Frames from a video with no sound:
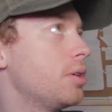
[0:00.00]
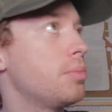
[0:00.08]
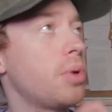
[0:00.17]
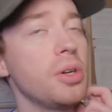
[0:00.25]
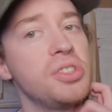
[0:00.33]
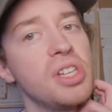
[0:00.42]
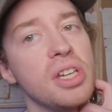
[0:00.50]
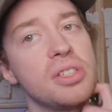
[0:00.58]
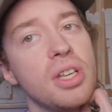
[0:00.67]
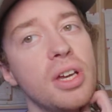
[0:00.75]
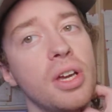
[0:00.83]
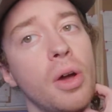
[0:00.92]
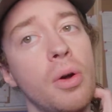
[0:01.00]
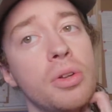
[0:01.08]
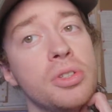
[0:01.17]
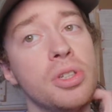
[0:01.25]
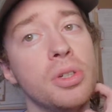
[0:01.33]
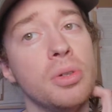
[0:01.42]
process that I go
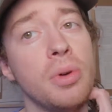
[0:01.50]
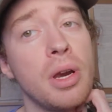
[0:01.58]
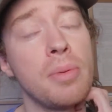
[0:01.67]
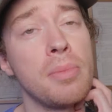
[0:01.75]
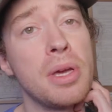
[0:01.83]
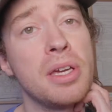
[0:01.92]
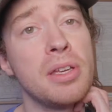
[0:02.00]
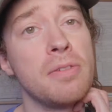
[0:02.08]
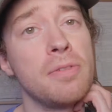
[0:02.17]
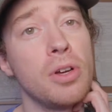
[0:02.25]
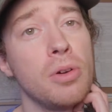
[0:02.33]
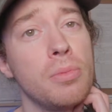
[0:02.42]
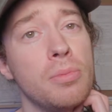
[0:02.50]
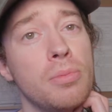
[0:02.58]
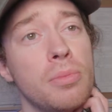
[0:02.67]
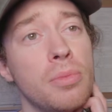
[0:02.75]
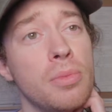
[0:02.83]
on to when I'm making a film,